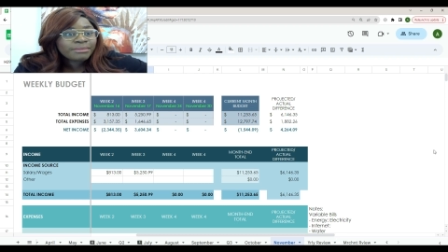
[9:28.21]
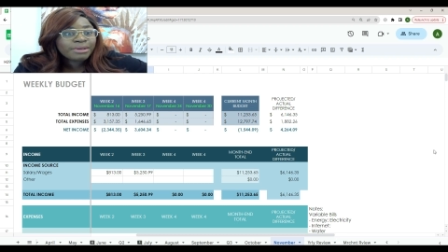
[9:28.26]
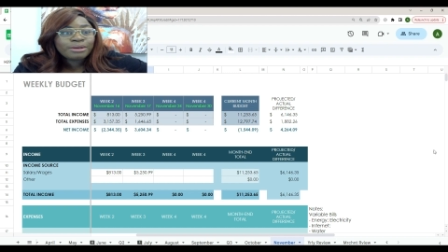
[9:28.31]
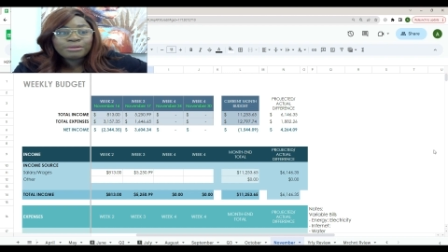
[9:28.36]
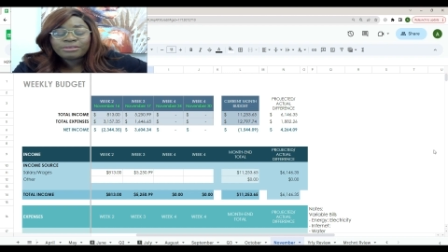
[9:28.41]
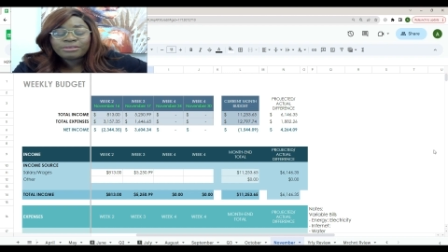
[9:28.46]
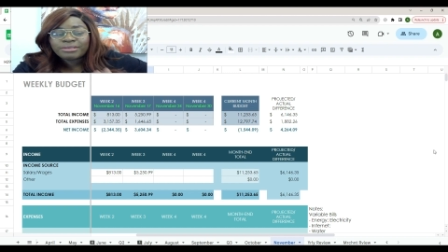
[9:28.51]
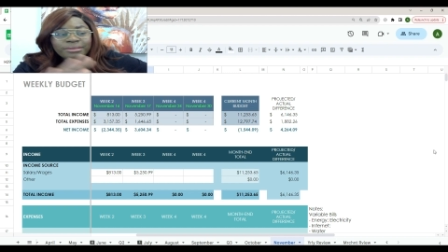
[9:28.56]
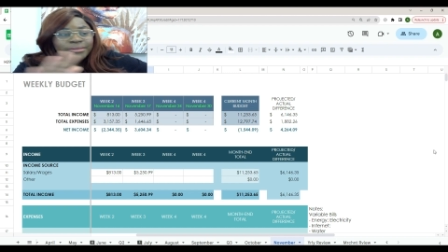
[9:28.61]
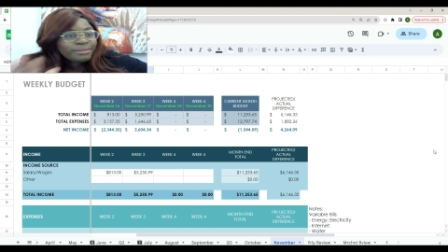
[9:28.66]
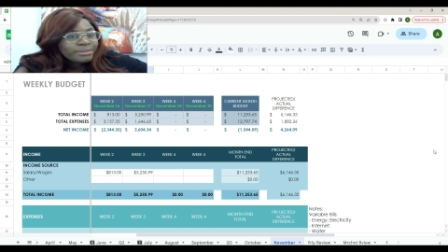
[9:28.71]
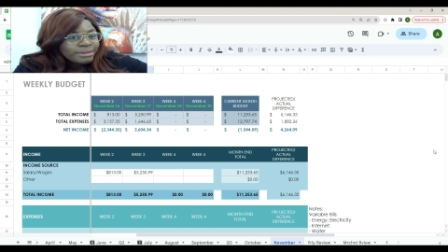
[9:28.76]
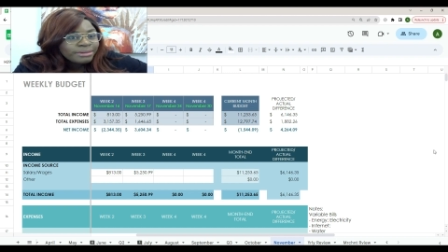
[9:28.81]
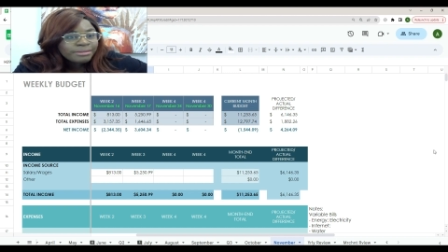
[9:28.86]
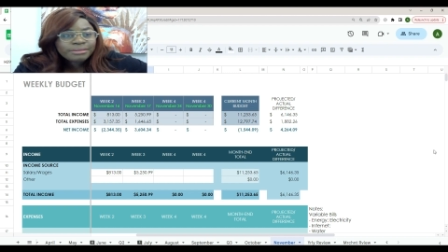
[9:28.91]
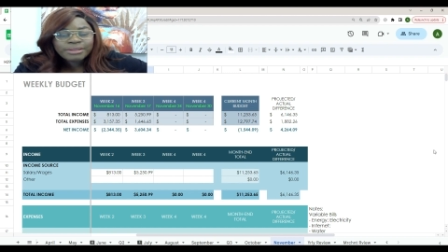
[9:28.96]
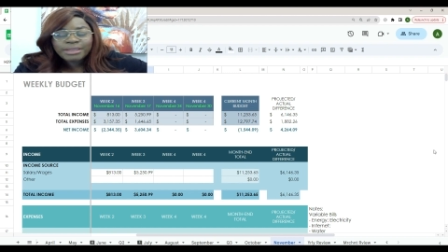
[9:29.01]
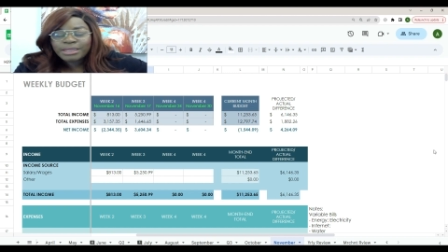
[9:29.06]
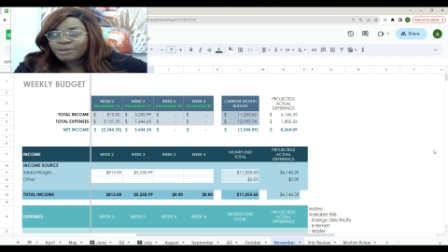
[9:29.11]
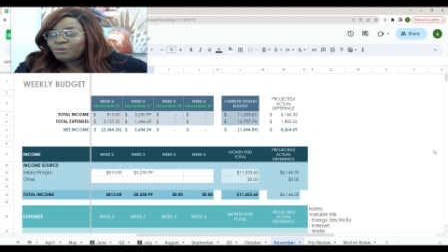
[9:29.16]
because
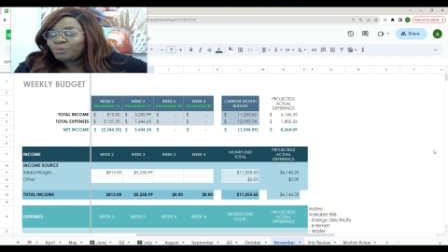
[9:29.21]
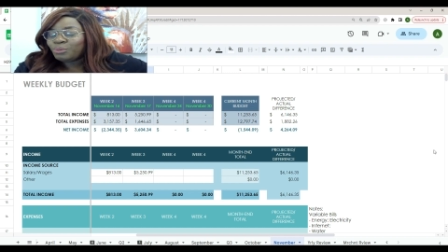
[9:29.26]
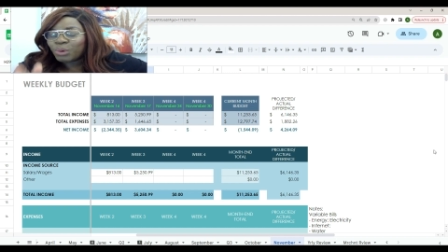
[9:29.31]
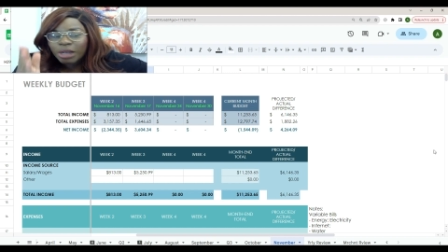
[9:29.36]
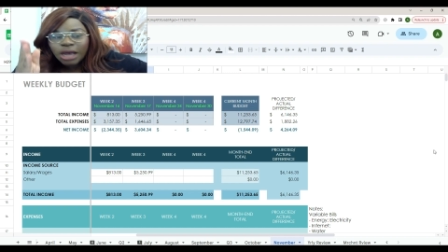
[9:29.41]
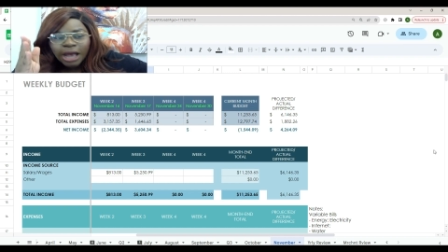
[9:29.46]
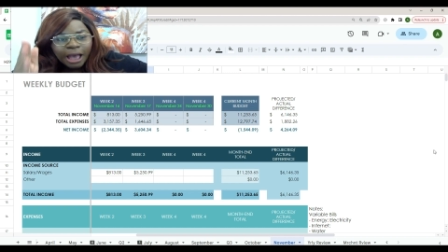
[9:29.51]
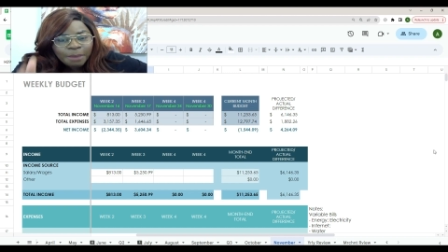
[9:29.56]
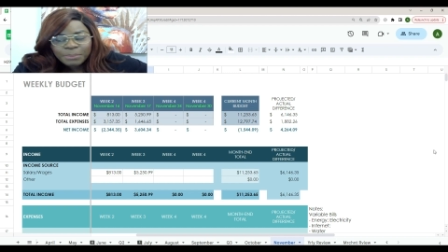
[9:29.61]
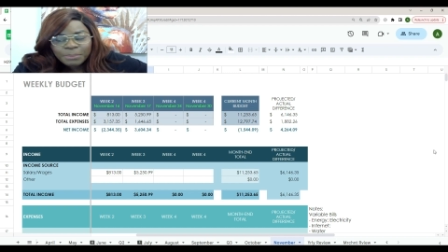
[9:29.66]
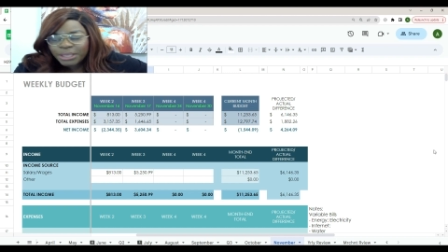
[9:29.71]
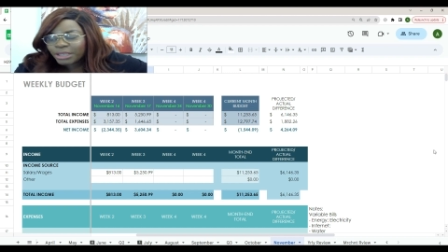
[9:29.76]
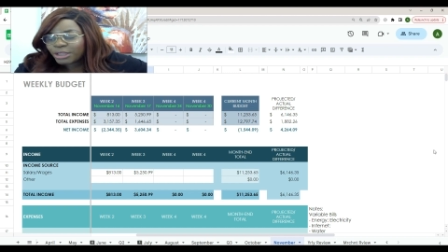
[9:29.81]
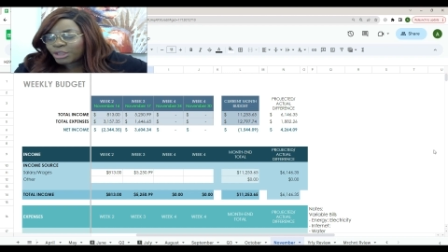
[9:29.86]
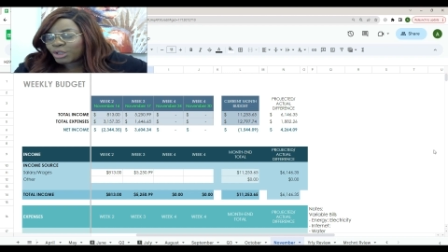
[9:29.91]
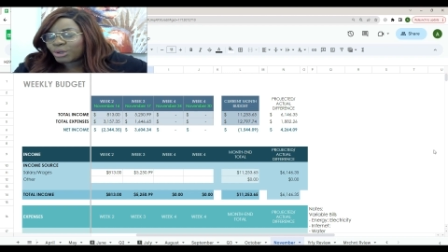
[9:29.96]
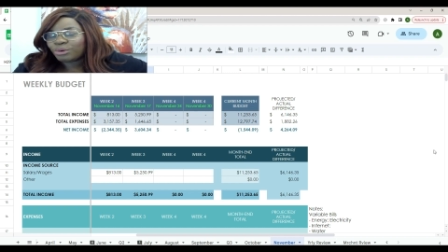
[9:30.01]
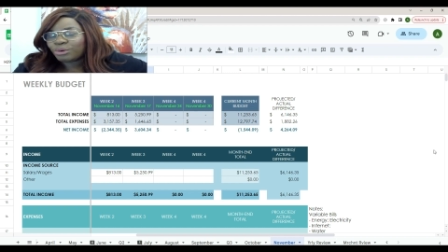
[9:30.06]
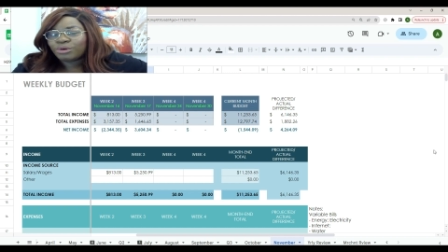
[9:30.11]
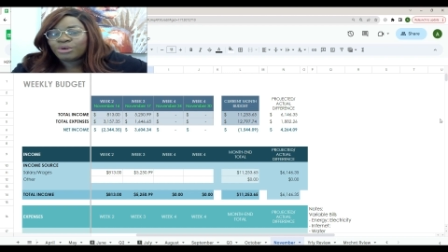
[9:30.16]
we're copying
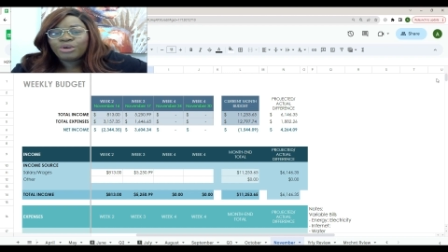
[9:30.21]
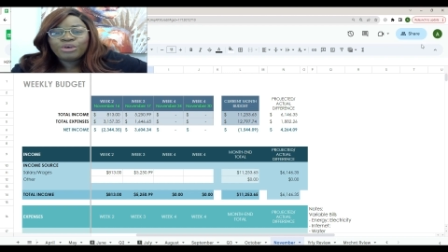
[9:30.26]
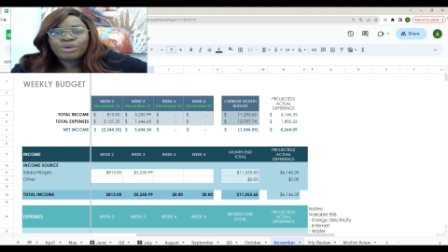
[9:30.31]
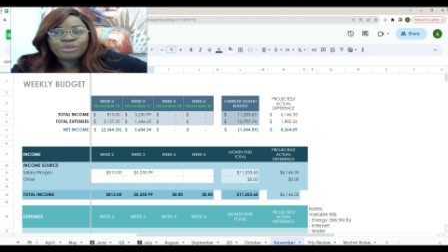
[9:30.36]
you.